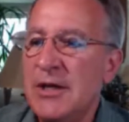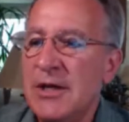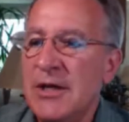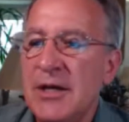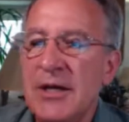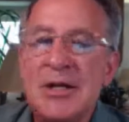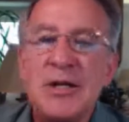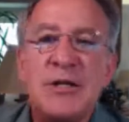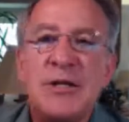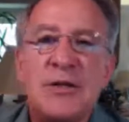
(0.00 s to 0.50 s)

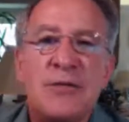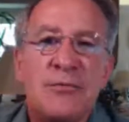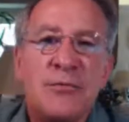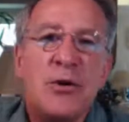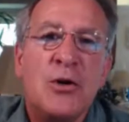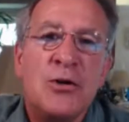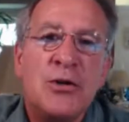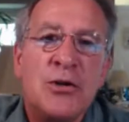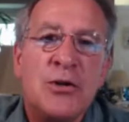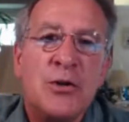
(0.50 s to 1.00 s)
Is
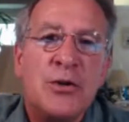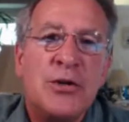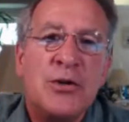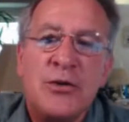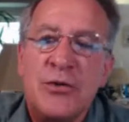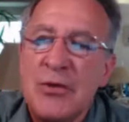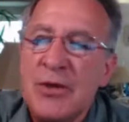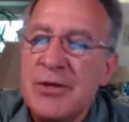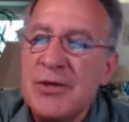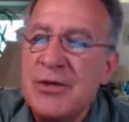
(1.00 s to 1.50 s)
virtue
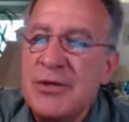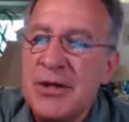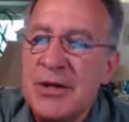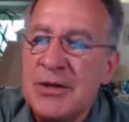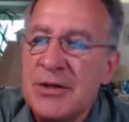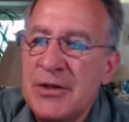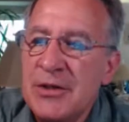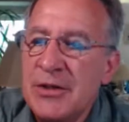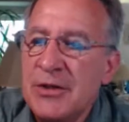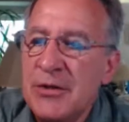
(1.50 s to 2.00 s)

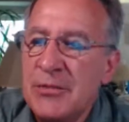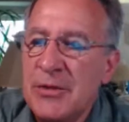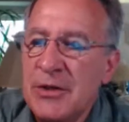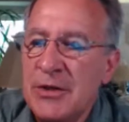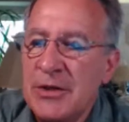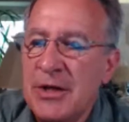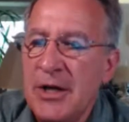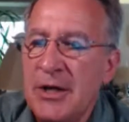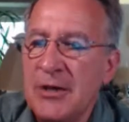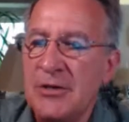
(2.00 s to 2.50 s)
intrinsic to
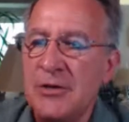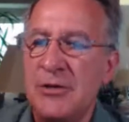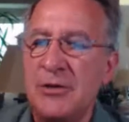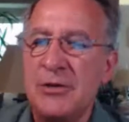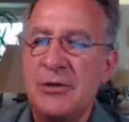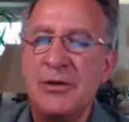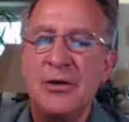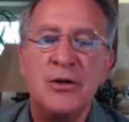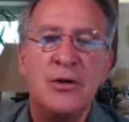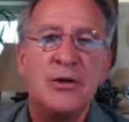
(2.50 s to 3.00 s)
human
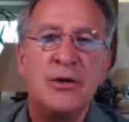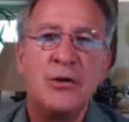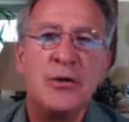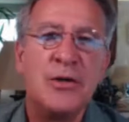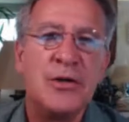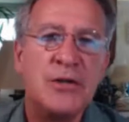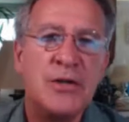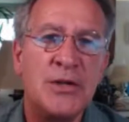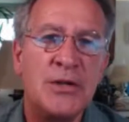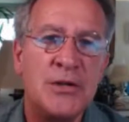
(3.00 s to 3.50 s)
nature, or
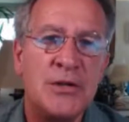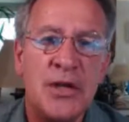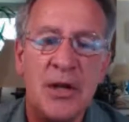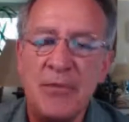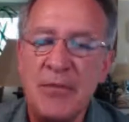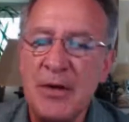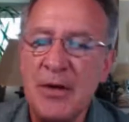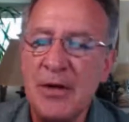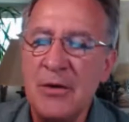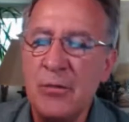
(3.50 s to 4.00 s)
is it
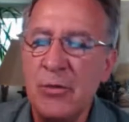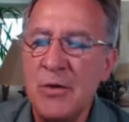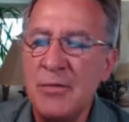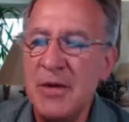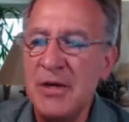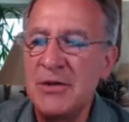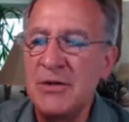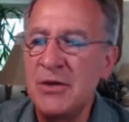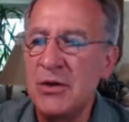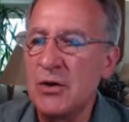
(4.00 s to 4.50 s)
something we
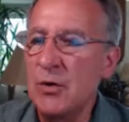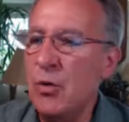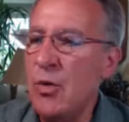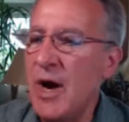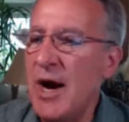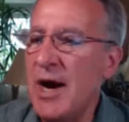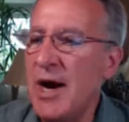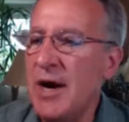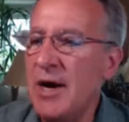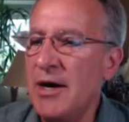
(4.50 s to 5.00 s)
must
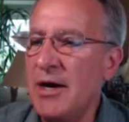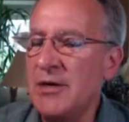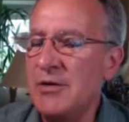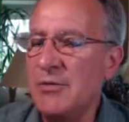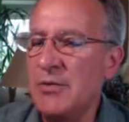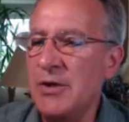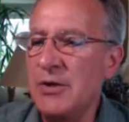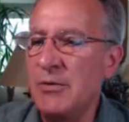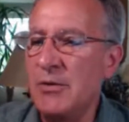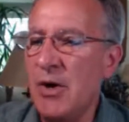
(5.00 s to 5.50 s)
acquire as
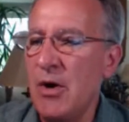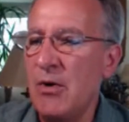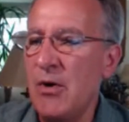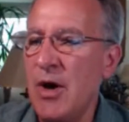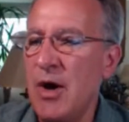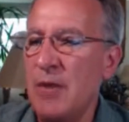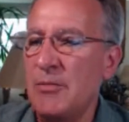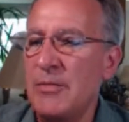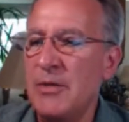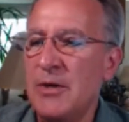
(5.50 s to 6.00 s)
we grow
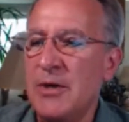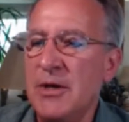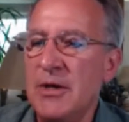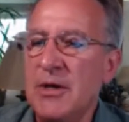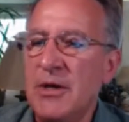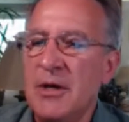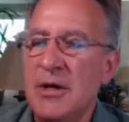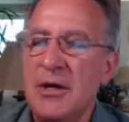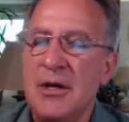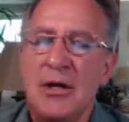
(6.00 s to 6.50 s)
up?
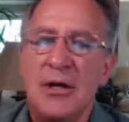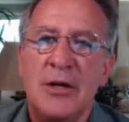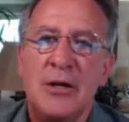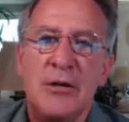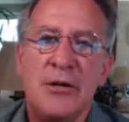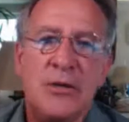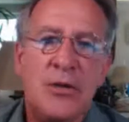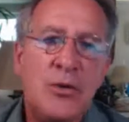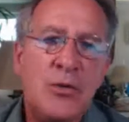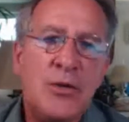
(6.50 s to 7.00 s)

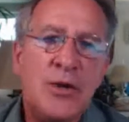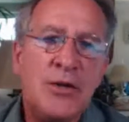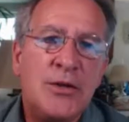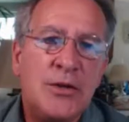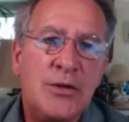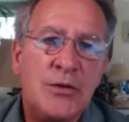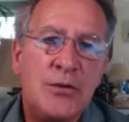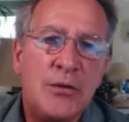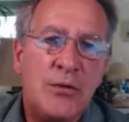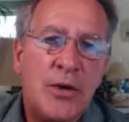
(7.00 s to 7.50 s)
Do we
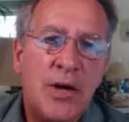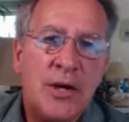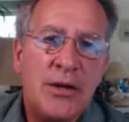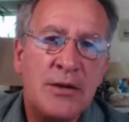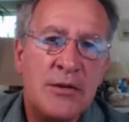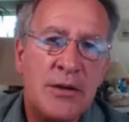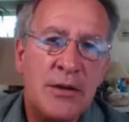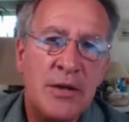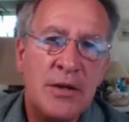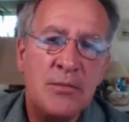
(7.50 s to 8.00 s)
do the
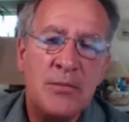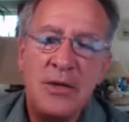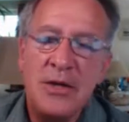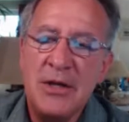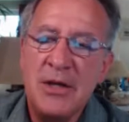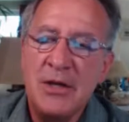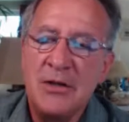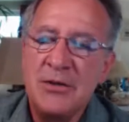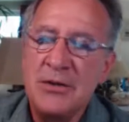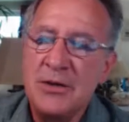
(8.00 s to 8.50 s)
right thing
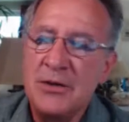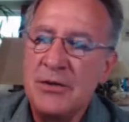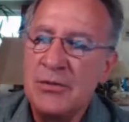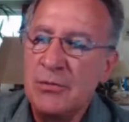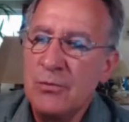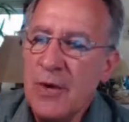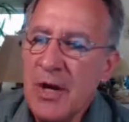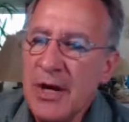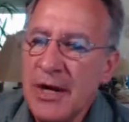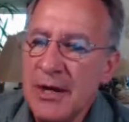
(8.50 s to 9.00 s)
because it's
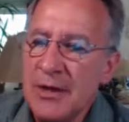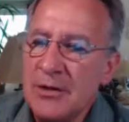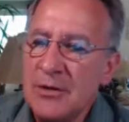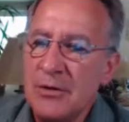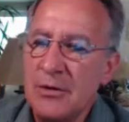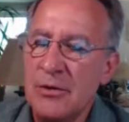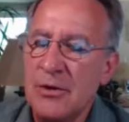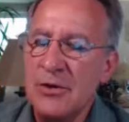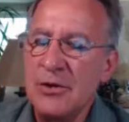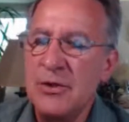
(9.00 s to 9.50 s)
right,
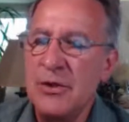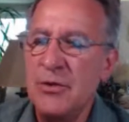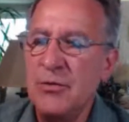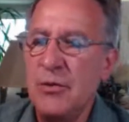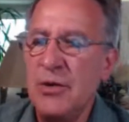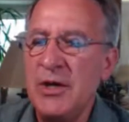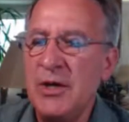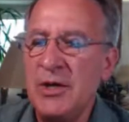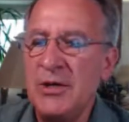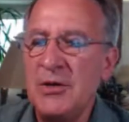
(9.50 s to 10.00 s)
or should
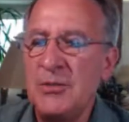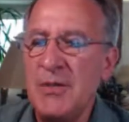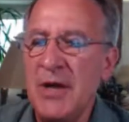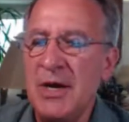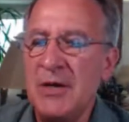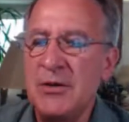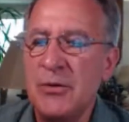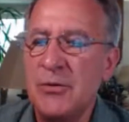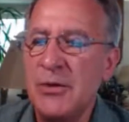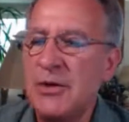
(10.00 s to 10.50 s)
we
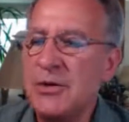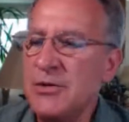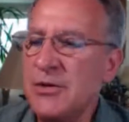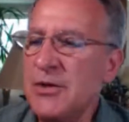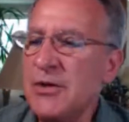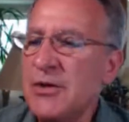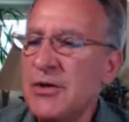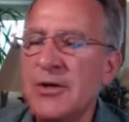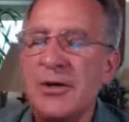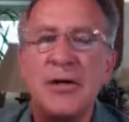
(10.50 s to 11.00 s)
expect a
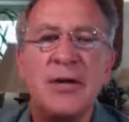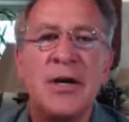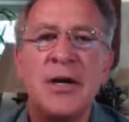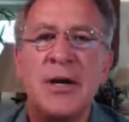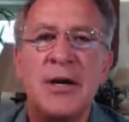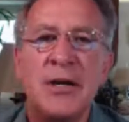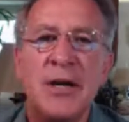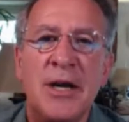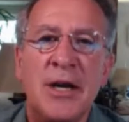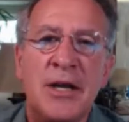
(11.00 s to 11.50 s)
return
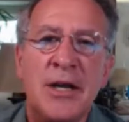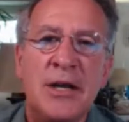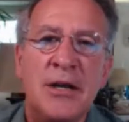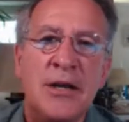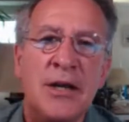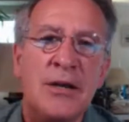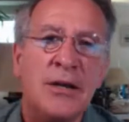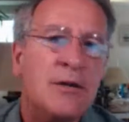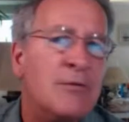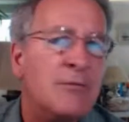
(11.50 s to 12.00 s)
on any
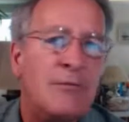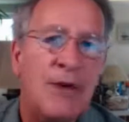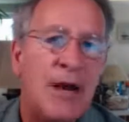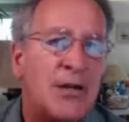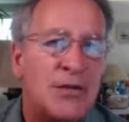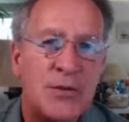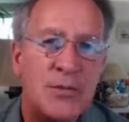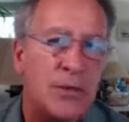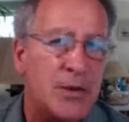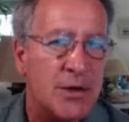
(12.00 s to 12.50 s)

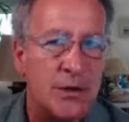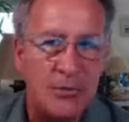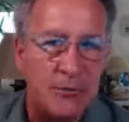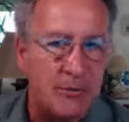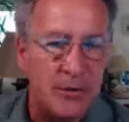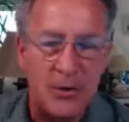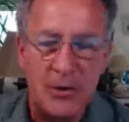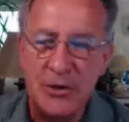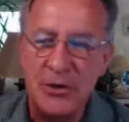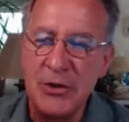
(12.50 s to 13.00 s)
investment of
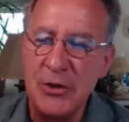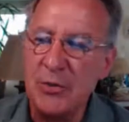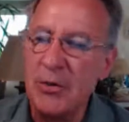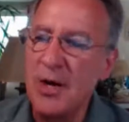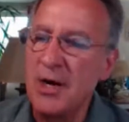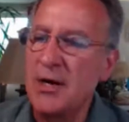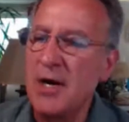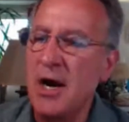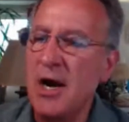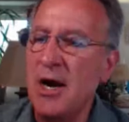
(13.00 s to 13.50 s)
virtue
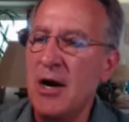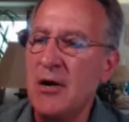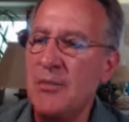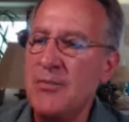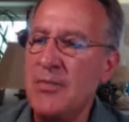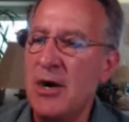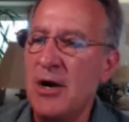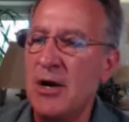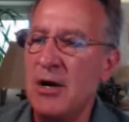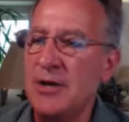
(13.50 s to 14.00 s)
on our
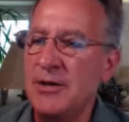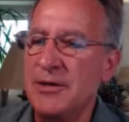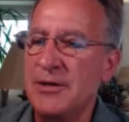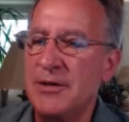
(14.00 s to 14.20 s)
part?